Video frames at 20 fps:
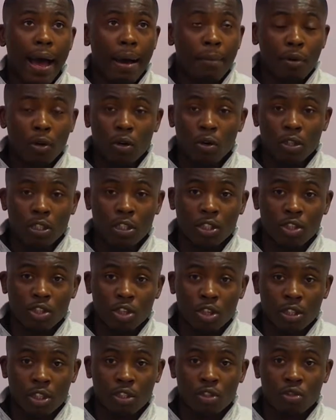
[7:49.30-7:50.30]
I'm alone in this
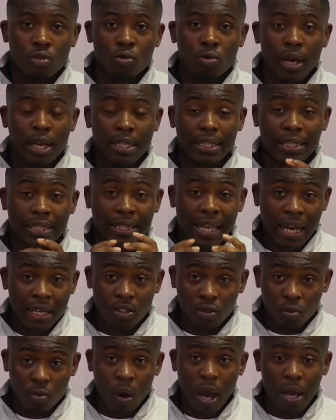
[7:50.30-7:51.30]
journey too. And
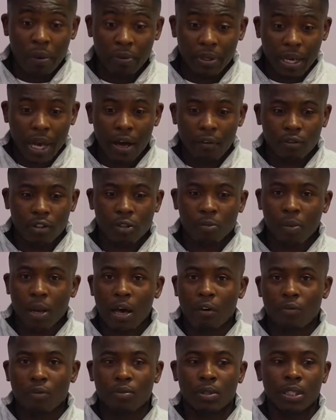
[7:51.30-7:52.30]
that's why we have this
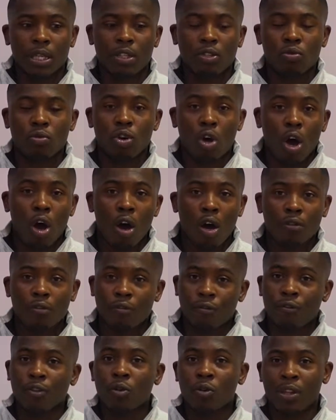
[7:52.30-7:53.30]
platform, so that you
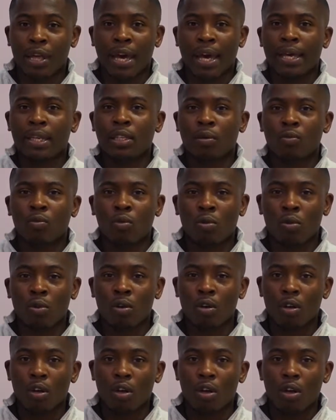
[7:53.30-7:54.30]
can't feel that anymore.
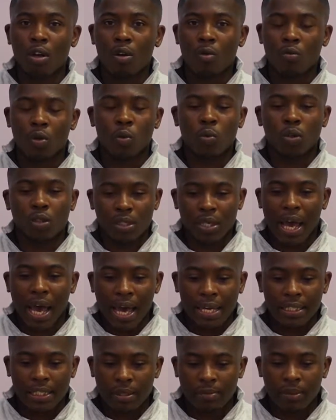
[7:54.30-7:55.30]
We want to
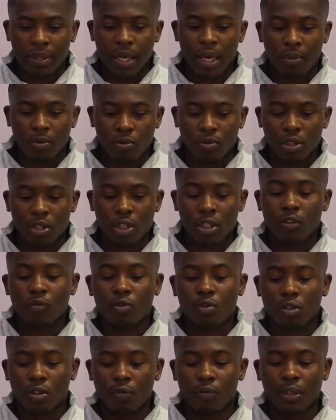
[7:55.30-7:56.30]
actually be able to give
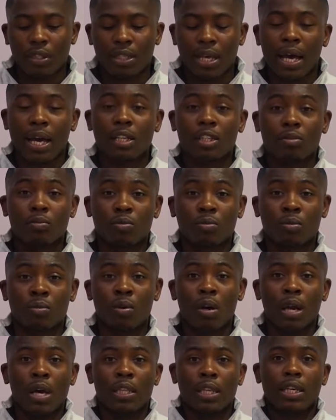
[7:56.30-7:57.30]
you something
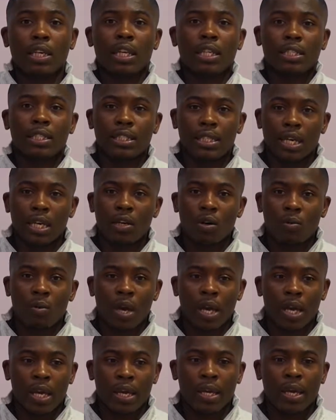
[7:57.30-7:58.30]
tangible that you can actually take
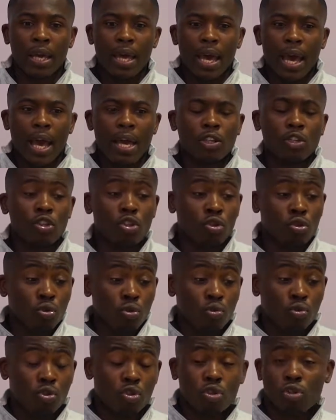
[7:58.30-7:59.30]
away and
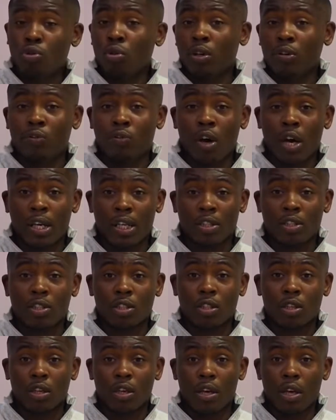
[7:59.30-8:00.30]
use to your
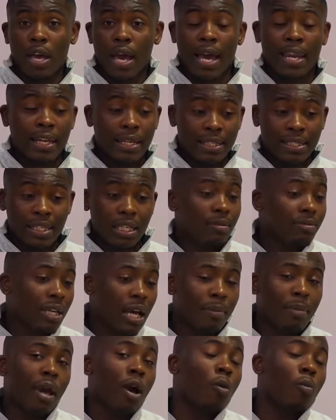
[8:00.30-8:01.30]
advantage. And at the same
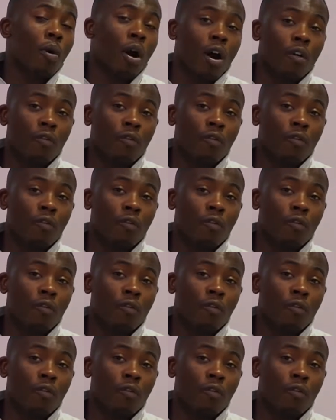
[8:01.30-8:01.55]
time, help